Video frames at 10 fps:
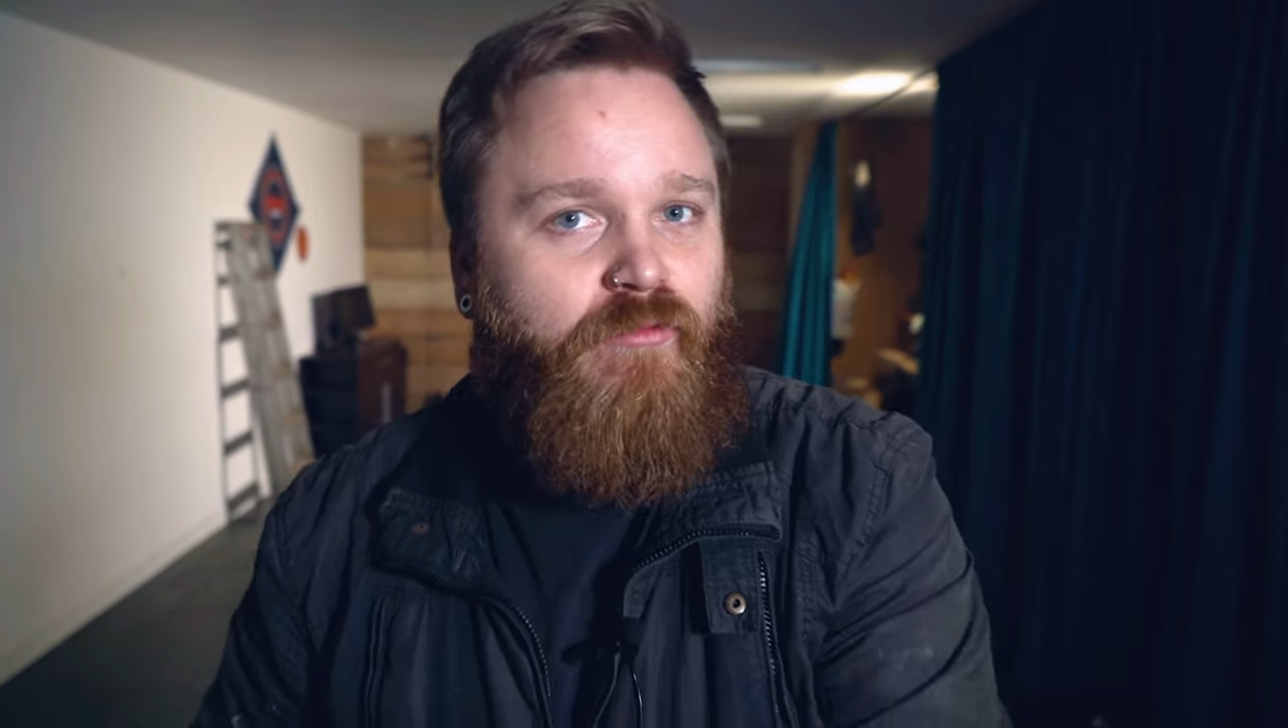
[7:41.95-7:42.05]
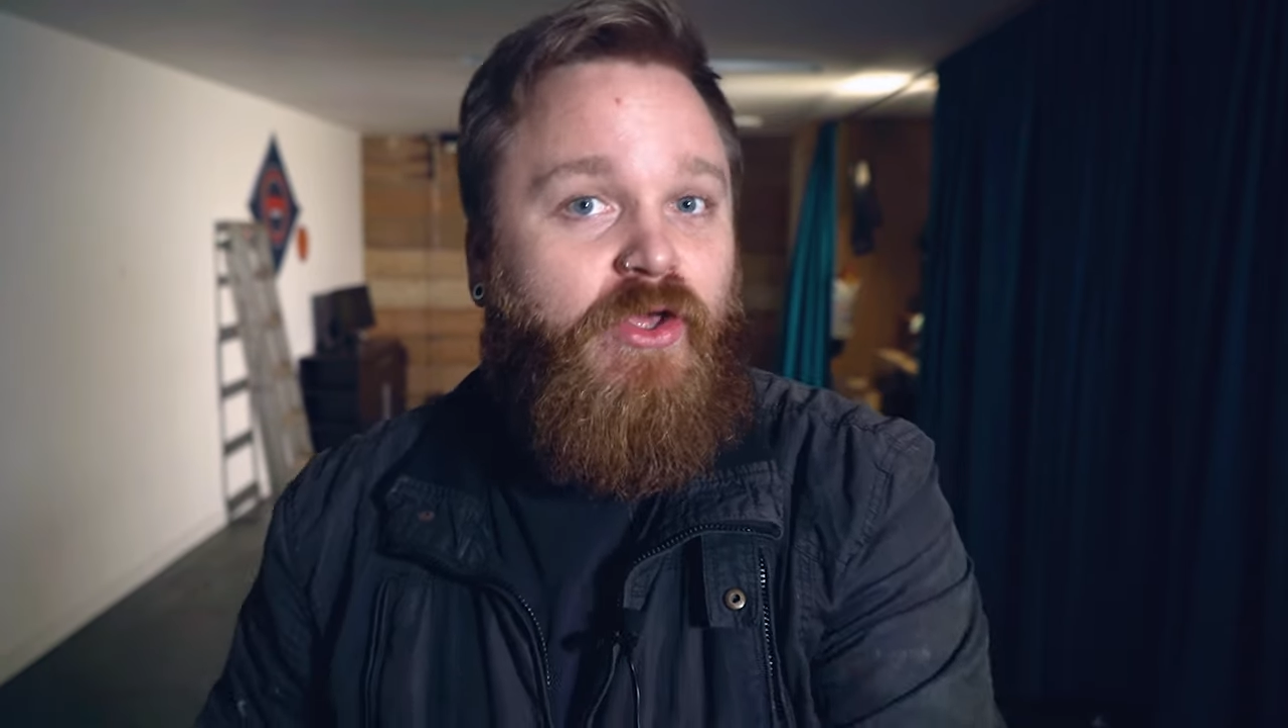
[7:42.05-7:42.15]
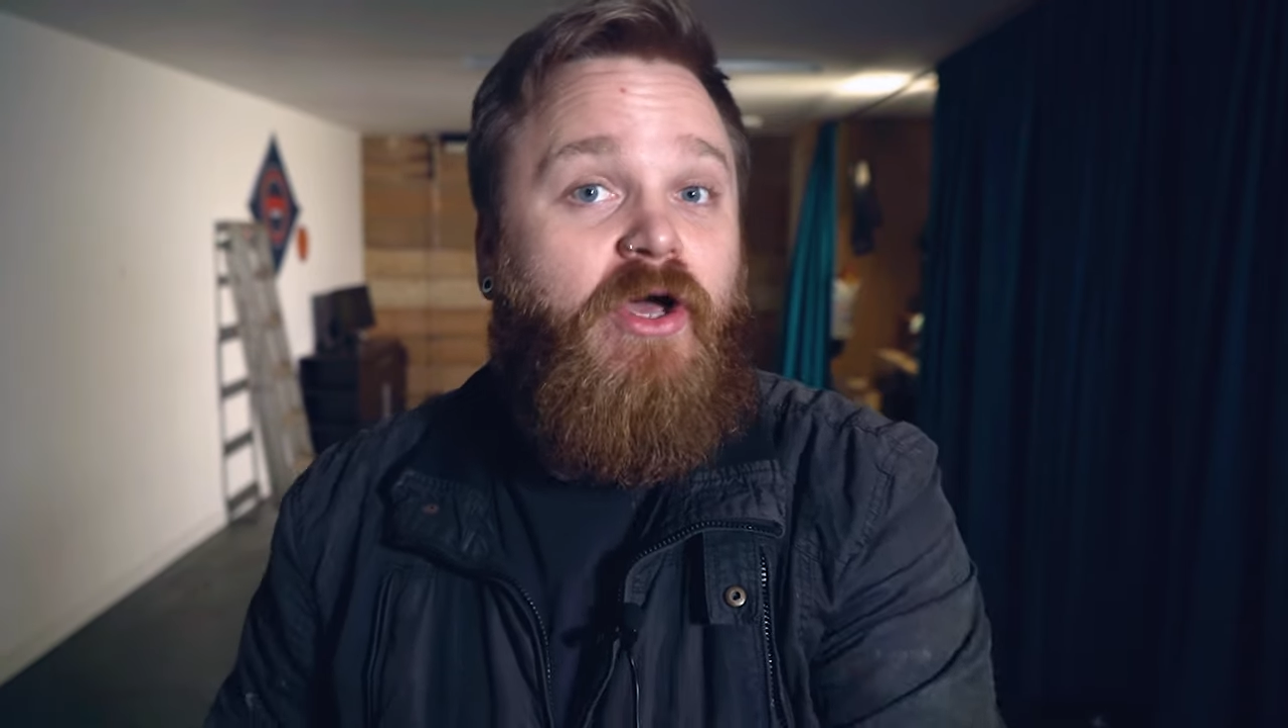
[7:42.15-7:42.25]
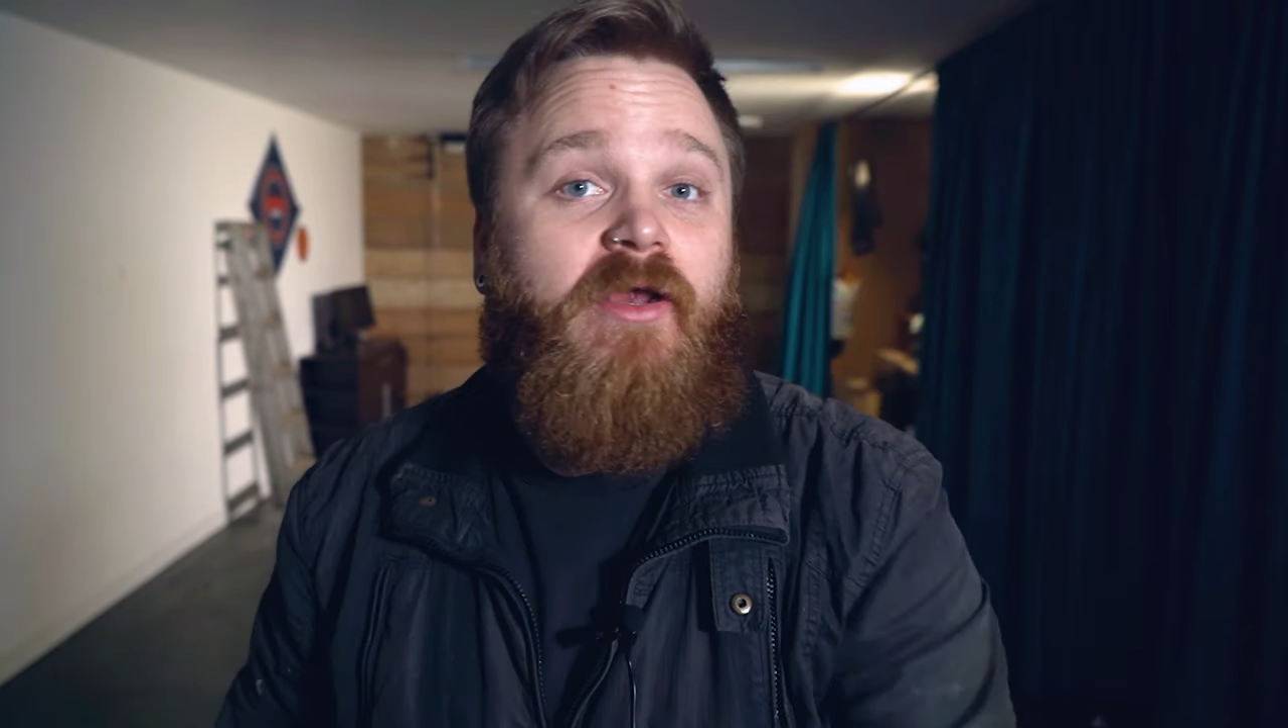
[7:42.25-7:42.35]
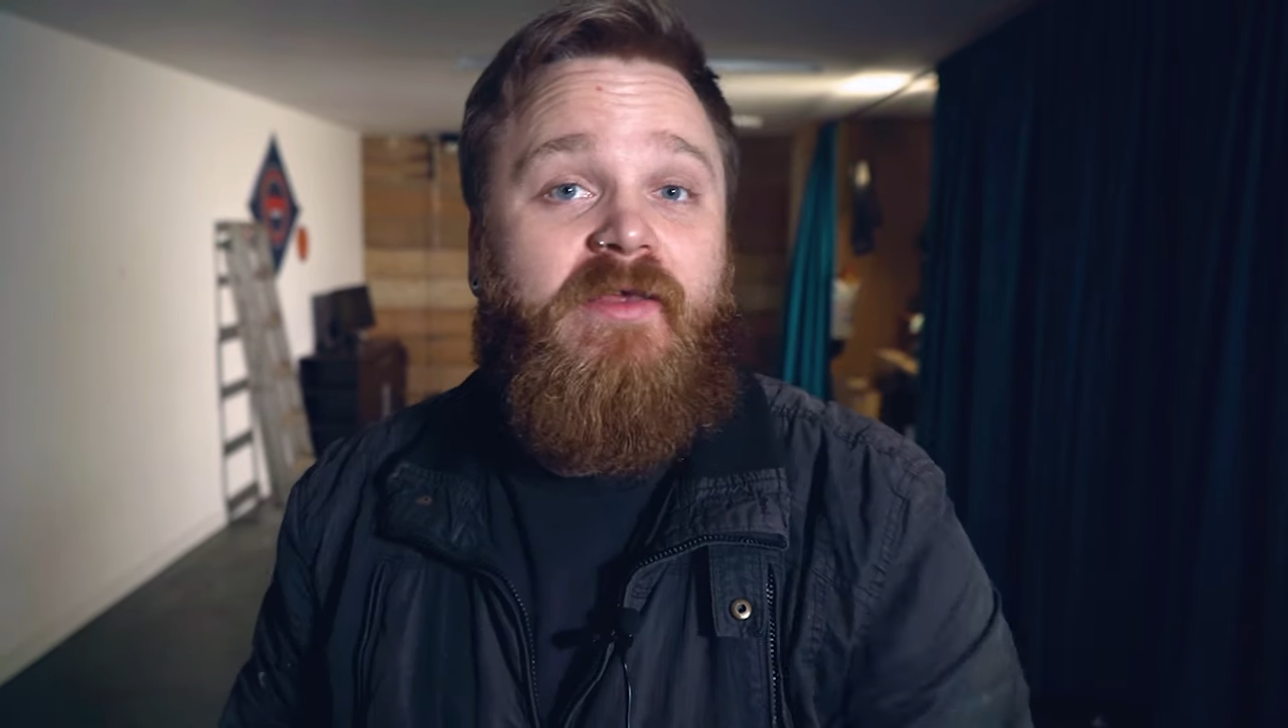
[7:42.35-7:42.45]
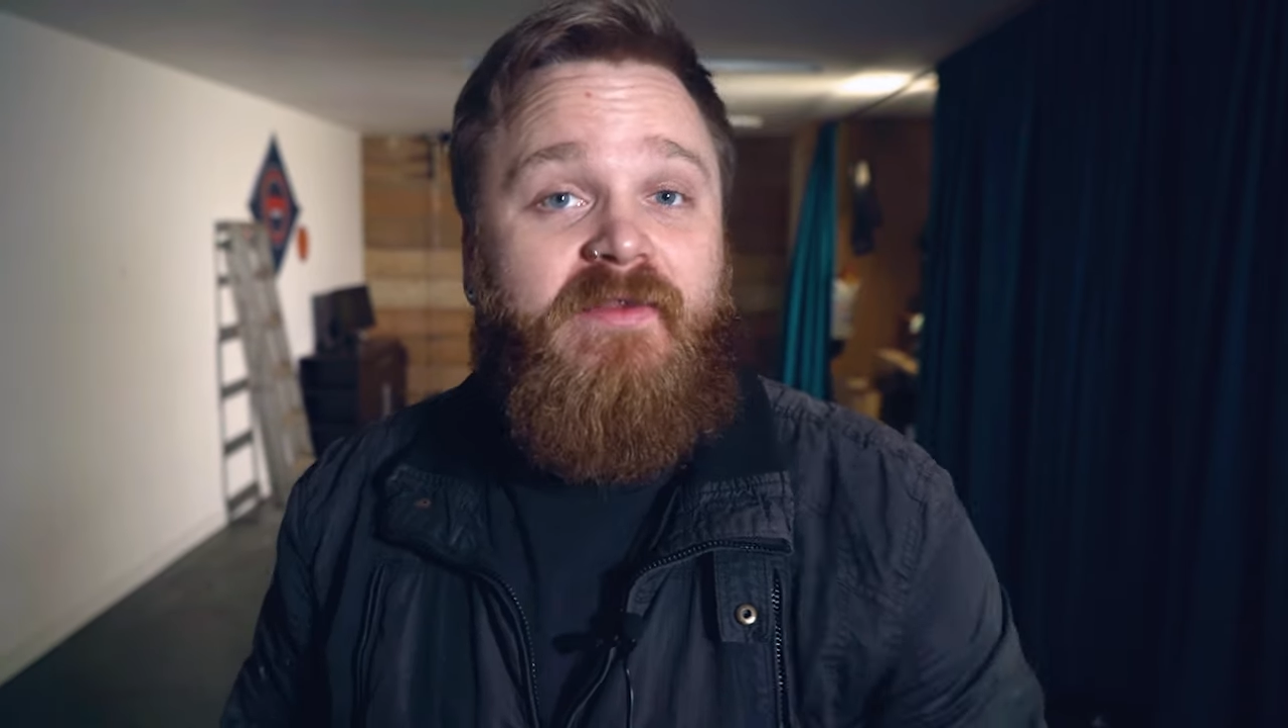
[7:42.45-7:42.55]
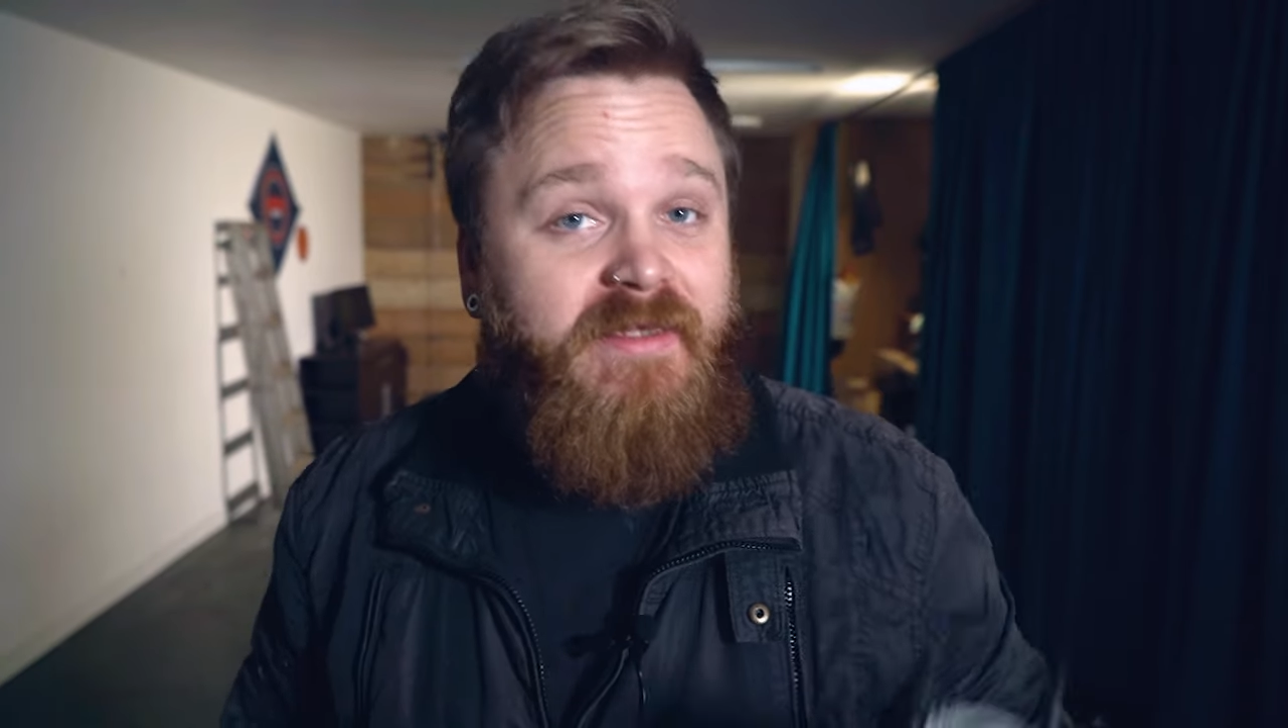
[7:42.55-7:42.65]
regarding